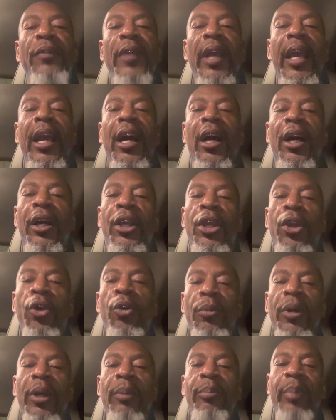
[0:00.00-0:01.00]
they are a
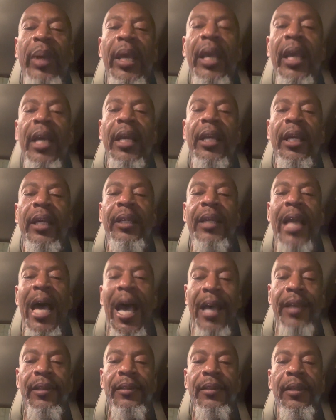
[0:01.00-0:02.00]
human being or
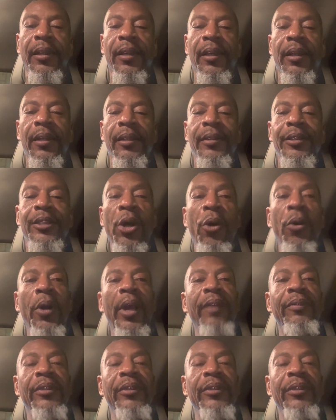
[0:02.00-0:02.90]
not. So if